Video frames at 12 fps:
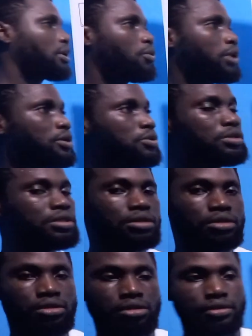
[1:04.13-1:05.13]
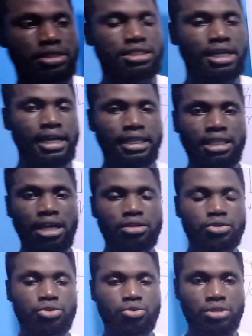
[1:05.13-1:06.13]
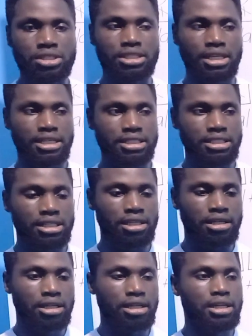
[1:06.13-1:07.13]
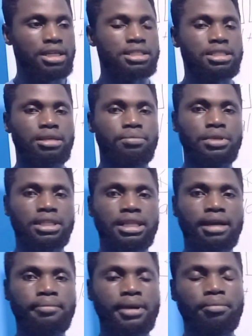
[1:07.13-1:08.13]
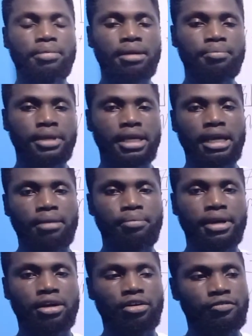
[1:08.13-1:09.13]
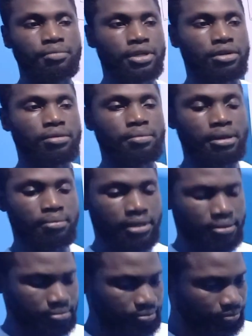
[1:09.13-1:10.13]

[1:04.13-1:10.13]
when you recite tongue twisters, let's say Peter Papa picked a pair of pickled pepper,